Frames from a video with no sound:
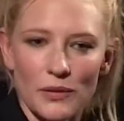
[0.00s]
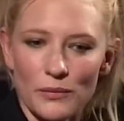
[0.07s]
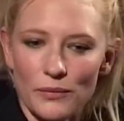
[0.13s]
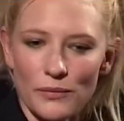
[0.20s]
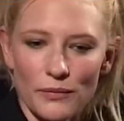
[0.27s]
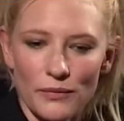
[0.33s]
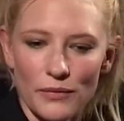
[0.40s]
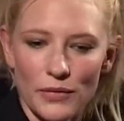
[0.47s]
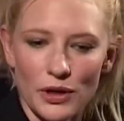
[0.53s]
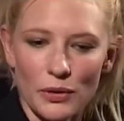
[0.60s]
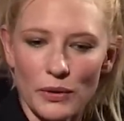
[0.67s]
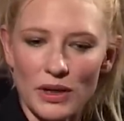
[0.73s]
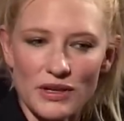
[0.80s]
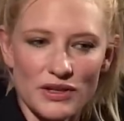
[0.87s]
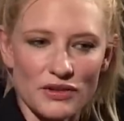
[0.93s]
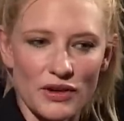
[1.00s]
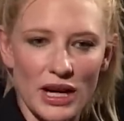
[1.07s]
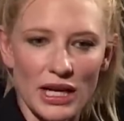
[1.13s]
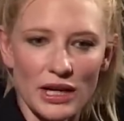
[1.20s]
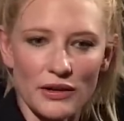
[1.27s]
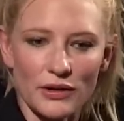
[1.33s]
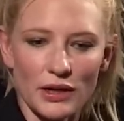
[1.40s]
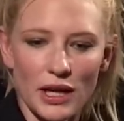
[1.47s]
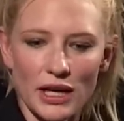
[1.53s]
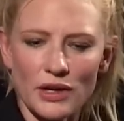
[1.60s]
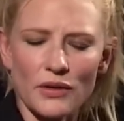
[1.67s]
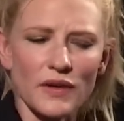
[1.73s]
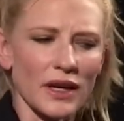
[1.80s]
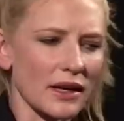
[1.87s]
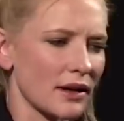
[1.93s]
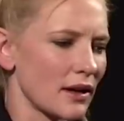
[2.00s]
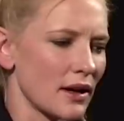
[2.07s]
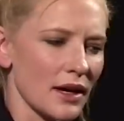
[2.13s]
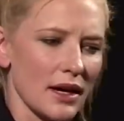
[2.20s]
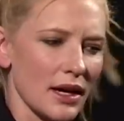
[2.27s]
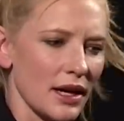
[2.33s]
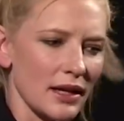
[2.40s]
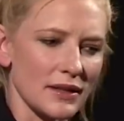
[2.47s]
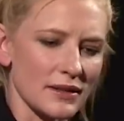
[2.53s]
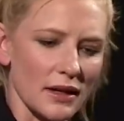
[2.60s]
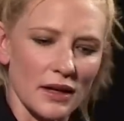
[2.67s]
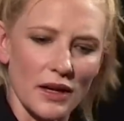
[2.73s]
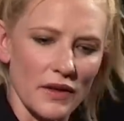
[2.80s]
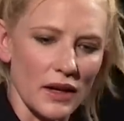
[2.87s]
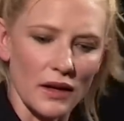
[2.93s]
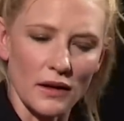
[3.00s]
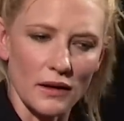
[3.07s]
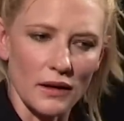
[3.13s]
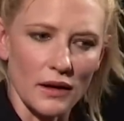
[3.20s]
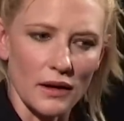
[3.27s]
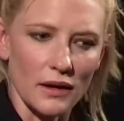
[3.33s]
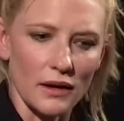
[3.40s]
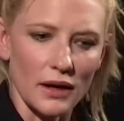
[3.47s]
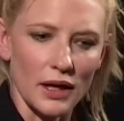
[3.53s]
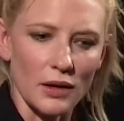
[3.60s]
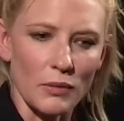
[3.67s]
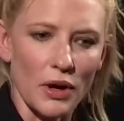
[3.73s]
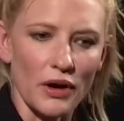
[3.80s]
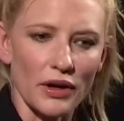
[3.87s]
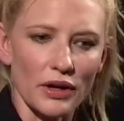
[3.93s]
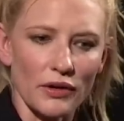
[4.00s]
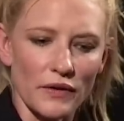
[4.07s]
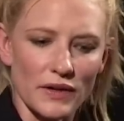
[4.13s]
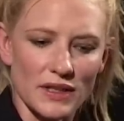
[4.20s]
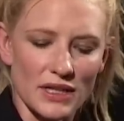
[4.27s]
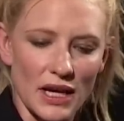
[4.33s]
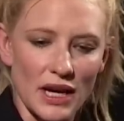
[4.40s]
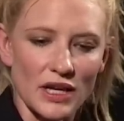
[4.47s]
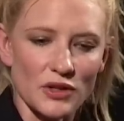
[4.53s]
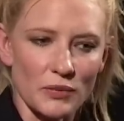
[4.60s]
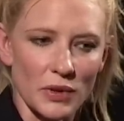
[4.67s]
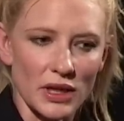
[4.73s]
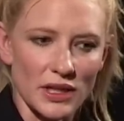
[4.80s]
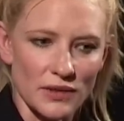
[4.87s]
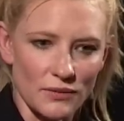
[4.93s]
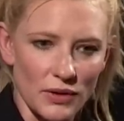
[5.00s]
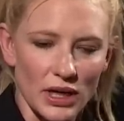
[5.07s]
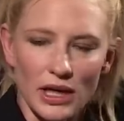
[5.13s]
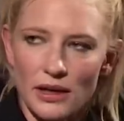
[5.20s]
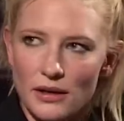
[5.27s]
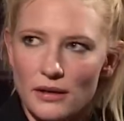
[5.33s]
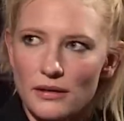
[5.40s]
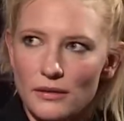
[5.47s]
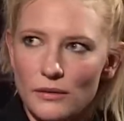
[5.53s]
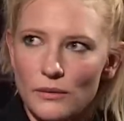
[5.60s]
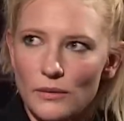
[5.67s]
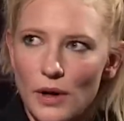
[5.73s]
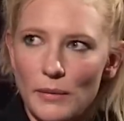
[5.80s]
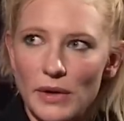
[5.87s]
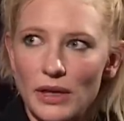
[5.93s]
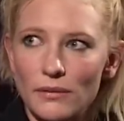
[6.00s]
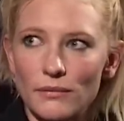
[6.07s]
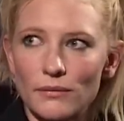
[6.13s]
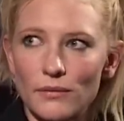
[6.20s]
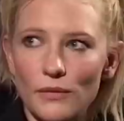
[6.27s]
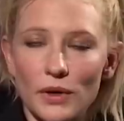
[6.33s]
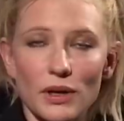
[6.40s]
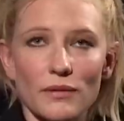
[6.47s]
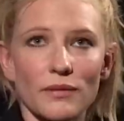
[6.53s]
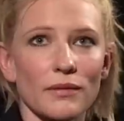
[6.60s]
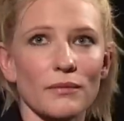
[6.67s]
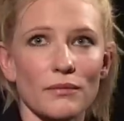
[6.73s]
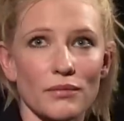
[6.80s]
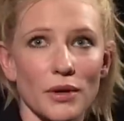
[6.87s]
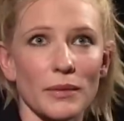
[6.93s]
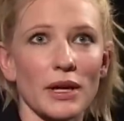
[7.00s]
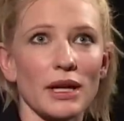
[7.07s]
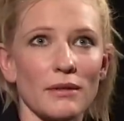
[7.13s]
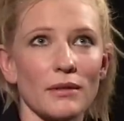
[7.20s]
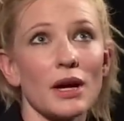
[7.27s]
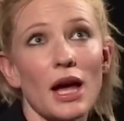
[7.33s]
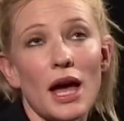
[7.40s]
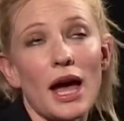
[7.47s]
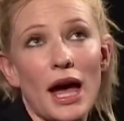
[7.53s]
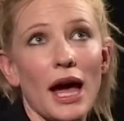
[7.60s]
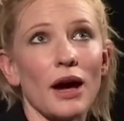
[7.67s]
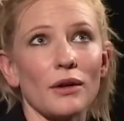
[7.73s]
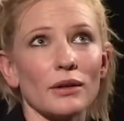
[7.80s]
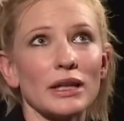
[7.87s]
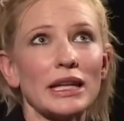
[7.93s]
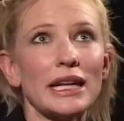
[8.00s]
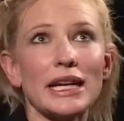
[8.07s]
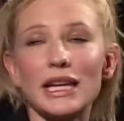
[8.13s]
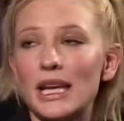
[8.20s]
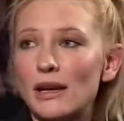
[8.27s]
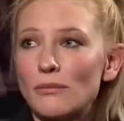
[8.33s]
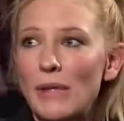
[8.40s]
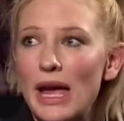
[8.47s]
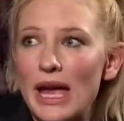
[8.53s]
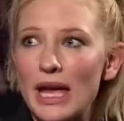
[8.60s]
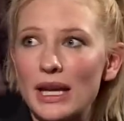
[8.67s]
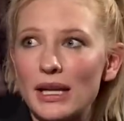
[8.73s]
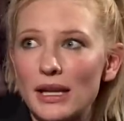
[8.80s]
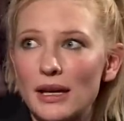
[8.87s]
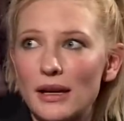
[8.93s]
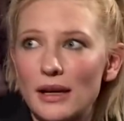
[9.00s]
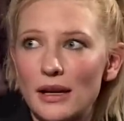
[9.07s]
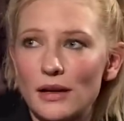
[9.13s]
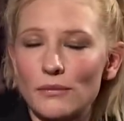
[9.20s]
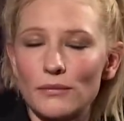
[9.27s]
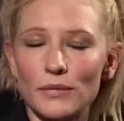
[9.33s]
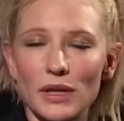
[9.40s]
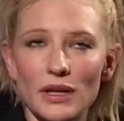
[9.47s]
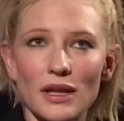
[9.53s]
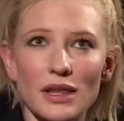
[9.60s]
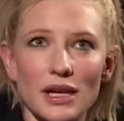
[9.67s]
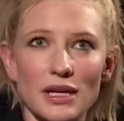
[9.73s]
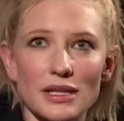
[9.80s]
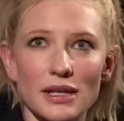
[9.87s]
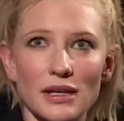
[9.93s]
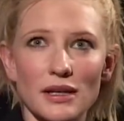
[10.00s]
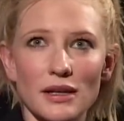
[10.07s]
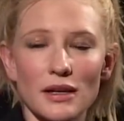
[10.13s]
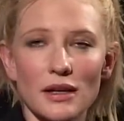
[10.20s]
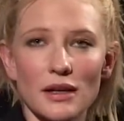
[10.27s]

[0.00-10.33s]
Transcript: um, you know, in Australia, and I don't think he's done anything uh, in America on the stage, but he's really, I mean, one of probably our leading man um, mm-hmm. in the theatre.